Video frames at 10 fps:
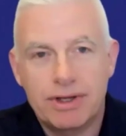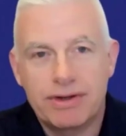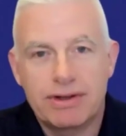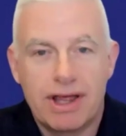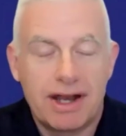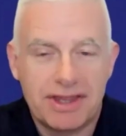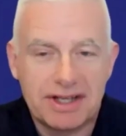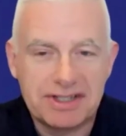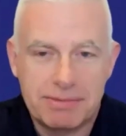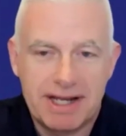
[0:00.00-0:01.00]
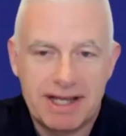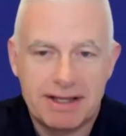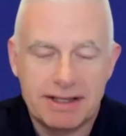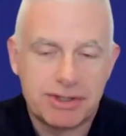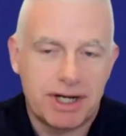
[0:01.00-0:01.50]
well, there are a lot of things. I mean,
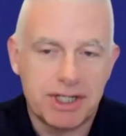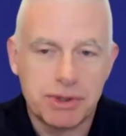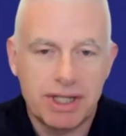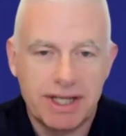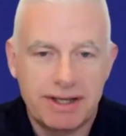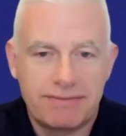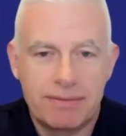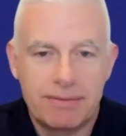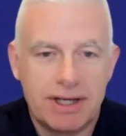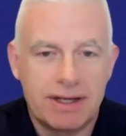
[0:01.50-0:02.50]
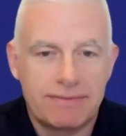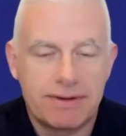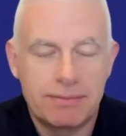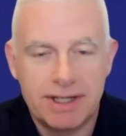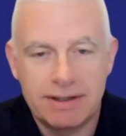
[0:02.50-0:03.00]
structurally, from
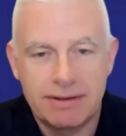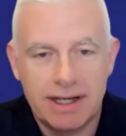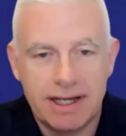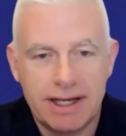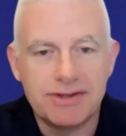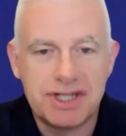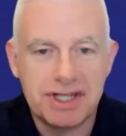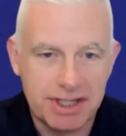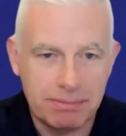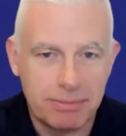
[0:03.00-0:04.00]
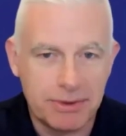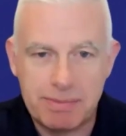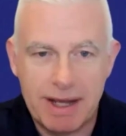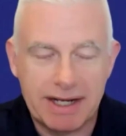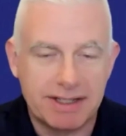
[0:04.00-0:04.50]
a health system
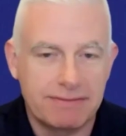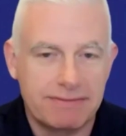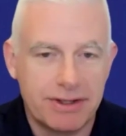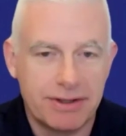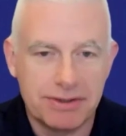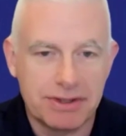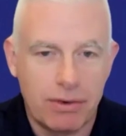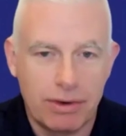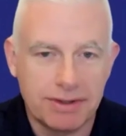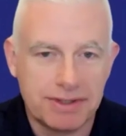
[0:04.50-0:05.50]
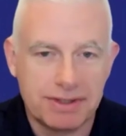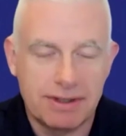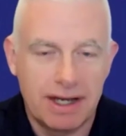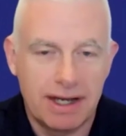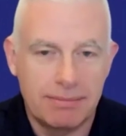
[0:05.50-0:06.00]
perspective, there's of
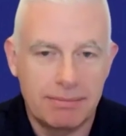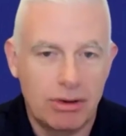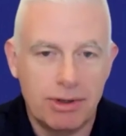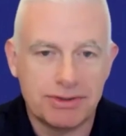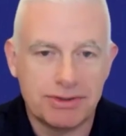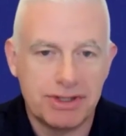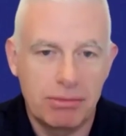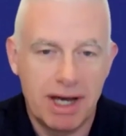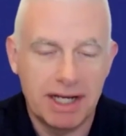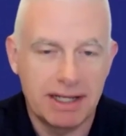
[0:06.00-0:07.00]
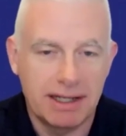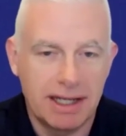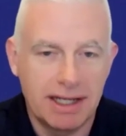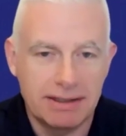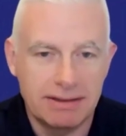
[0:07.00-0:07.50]
course almost no money
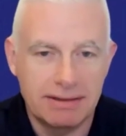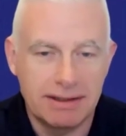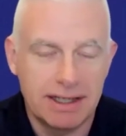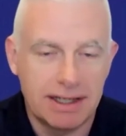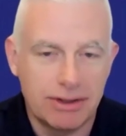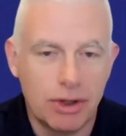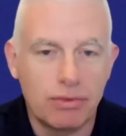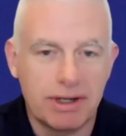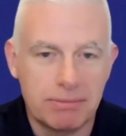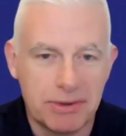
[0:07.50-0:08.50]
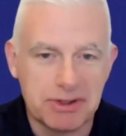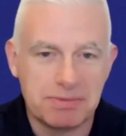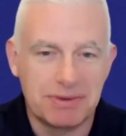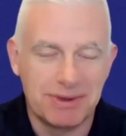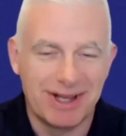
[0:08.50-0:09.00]
in no
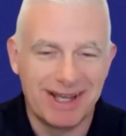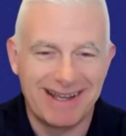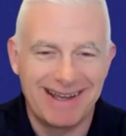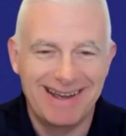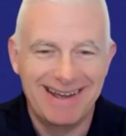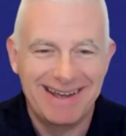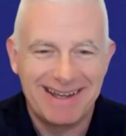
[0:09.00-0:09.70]
reimbursement really.